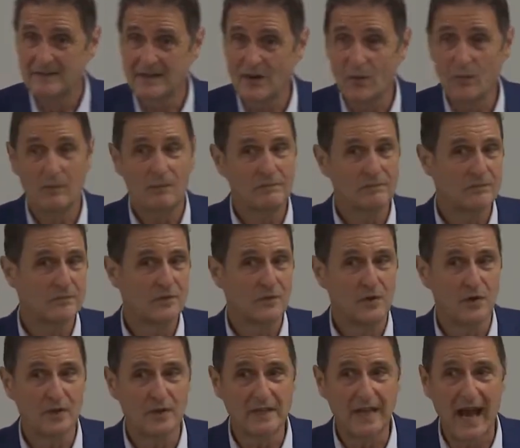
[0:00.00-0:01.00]
So
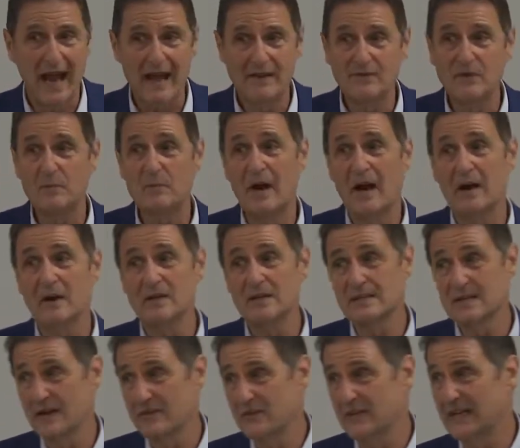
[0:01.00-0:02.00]
good to have your
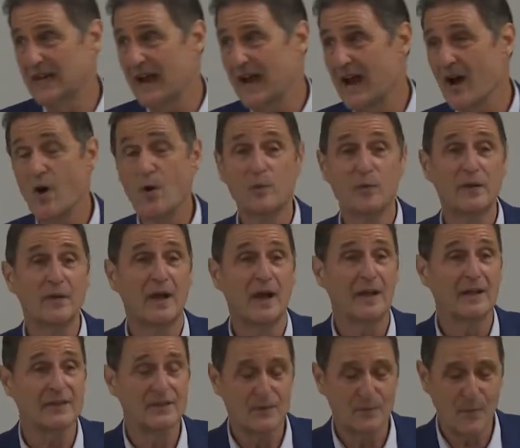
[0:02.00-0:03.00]
berries every day. I hope we
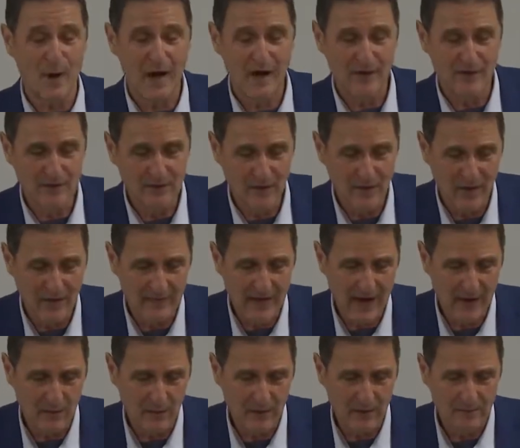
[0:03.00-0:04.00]
all inspire you on
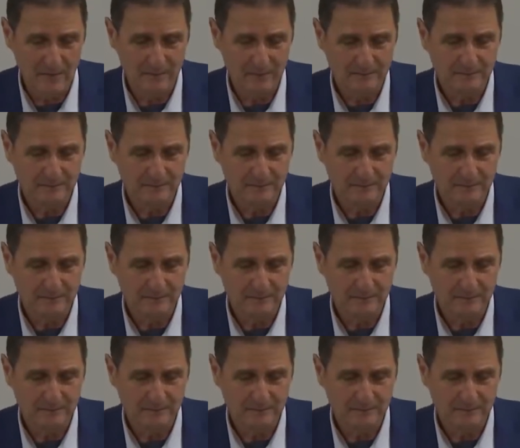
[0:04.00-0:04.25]
that one.